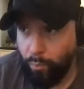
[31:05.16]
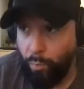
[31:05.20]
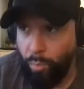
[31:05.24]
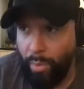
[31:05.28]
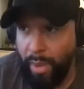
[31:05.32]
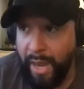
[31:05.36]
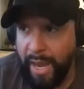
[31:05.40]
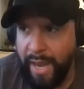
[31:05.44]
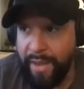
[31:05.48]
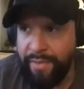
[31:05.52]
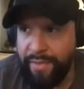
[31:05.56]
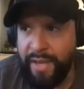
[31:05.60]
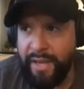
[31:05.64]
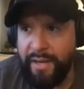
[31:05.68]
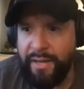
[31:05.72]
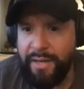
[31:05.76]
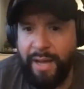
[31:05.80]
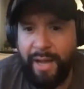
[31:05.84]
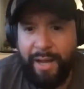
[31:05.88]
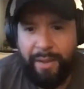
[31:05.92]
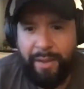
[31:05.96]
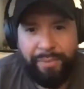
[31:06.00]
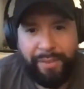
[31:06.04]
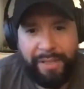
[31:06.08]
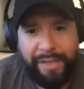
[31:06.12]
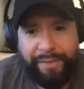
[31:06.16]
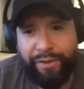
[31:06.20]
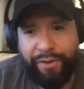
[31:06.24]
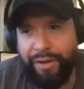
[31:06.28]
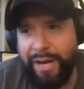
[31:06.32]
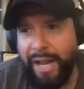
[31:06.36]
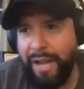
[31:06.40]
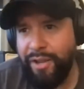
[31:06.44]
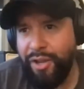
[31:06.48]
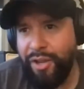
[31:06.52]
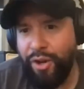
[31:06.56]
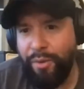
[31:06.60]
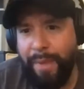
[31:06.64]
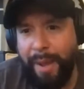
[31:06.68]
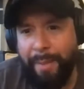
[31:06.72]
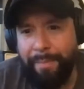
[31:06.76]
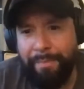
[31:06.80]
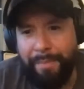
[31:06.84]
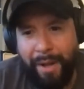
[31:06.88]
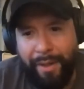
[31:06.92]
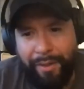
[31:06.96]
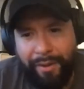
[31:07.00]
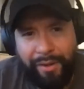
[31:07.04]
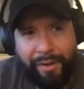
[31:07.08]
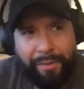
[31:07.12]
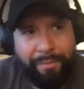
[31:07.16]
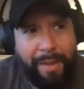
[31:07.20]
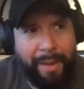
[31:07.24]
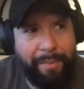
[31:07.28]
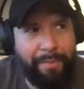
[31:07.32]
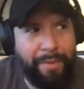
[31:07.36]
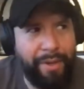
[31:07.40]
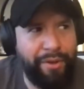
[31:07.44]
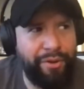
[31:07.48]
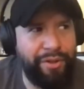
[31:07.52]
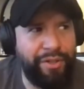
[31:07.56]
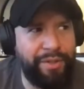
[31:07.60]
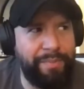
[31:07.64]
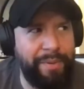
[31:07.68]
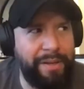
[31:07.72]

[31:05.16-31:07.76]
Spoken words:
And then, believe it or not, my mother's